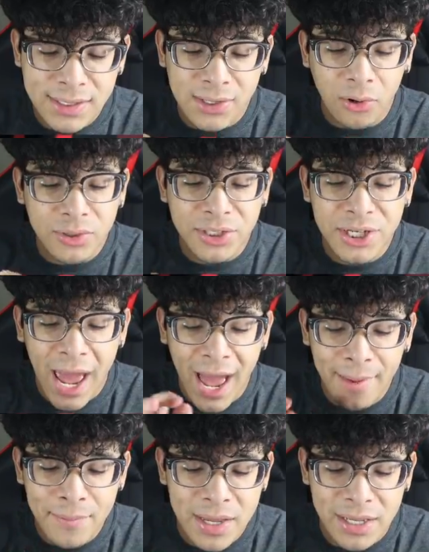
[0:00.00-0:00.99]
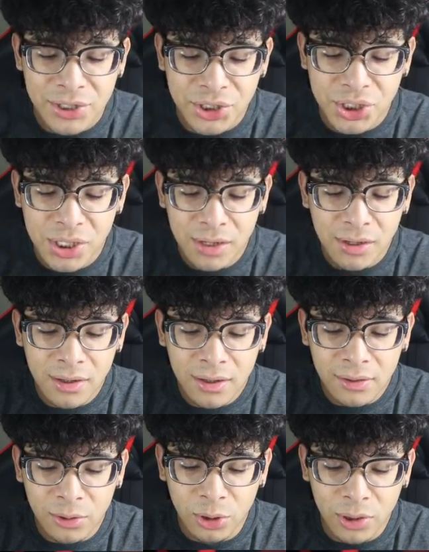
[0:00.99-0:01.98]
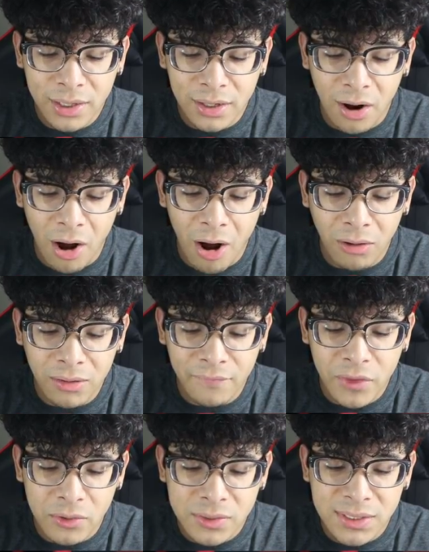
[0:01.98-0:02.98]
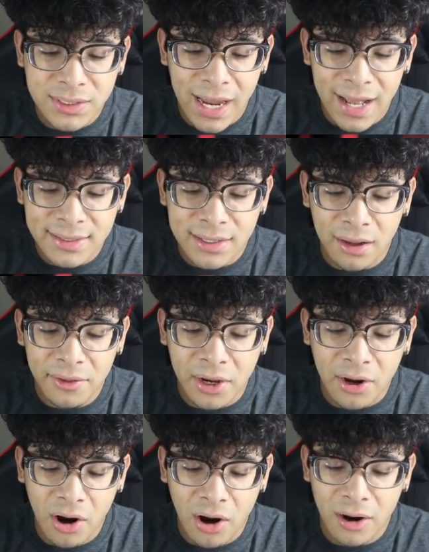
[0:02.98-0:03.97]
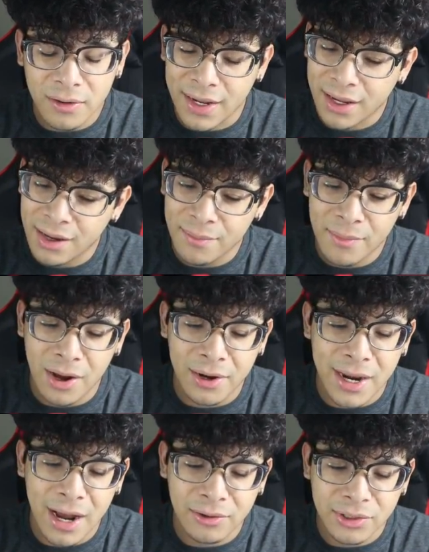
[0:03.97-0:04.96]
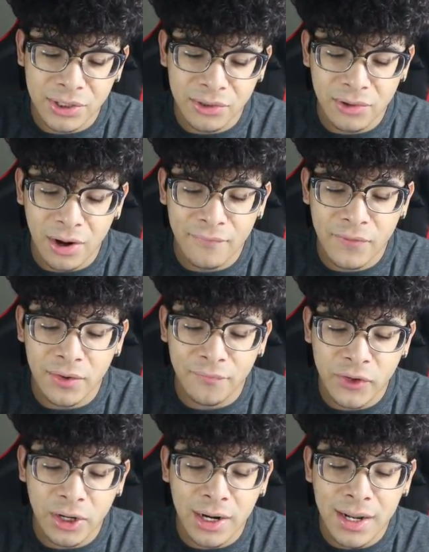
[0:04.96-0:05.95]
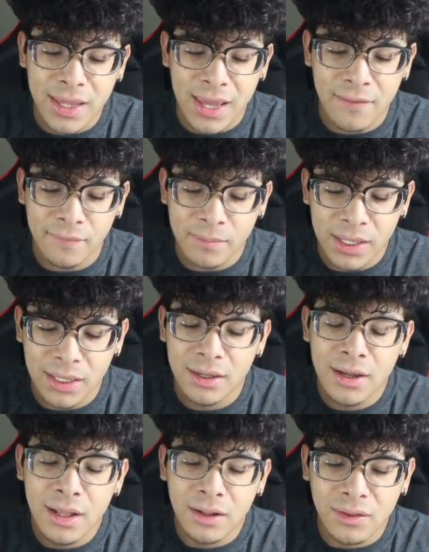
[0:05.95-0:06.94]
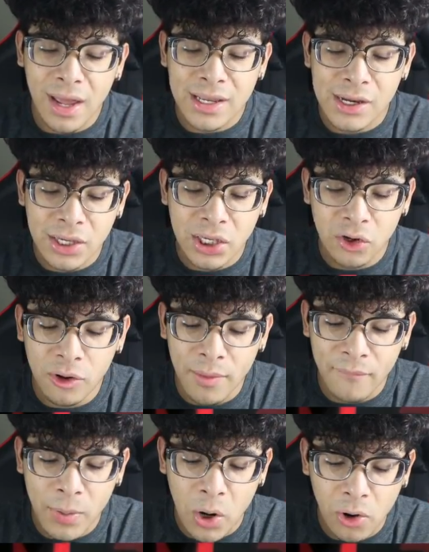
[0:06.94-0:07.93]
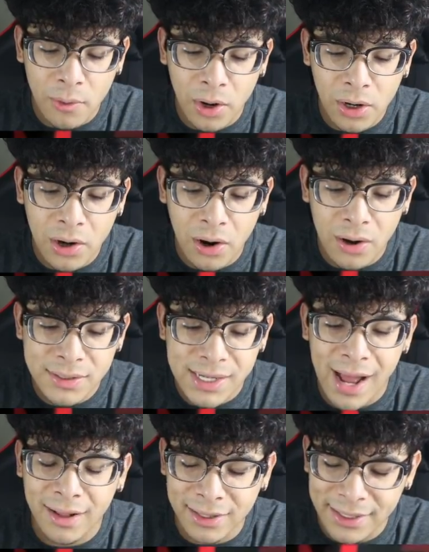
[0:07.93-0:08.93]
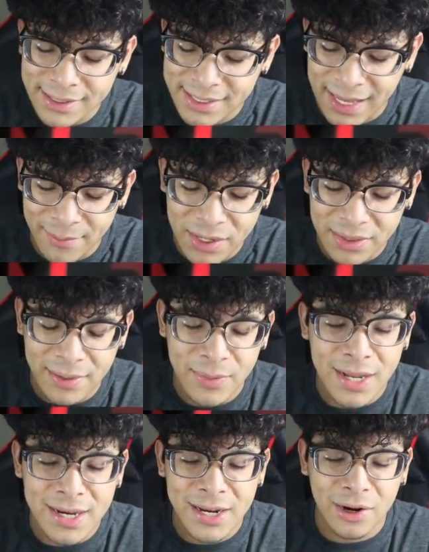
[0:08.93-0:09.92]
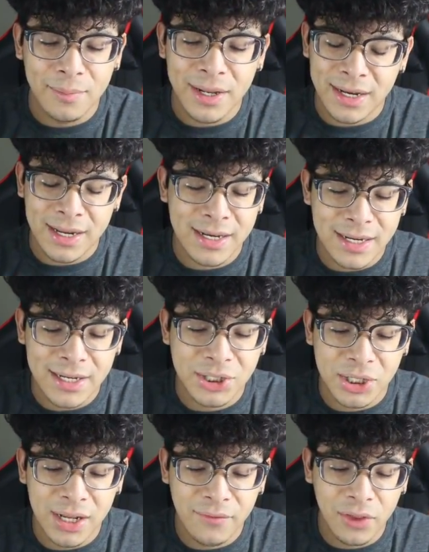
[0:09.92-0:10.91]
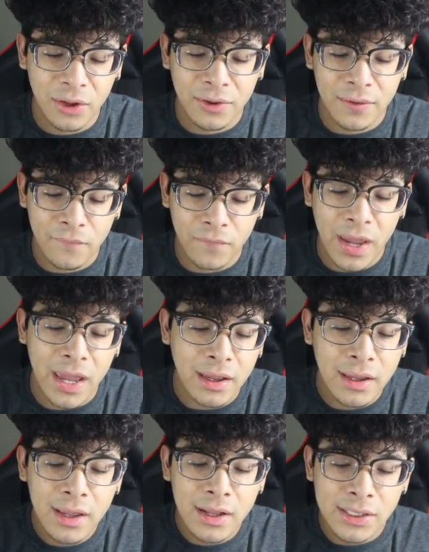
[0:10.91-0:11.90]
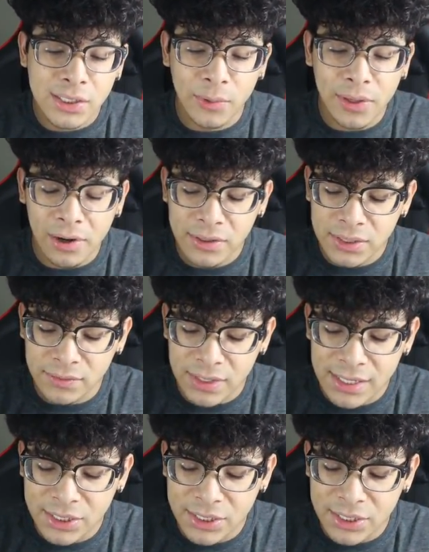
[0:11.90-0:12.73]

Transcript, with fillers: is so damaged. Look at all of those dents on the card. Like, come on now, dude. If you're, if you're gonna give me like a cube of Pokemon cards, at least give me them in near mint condition, even though they're fake. So we got ourselves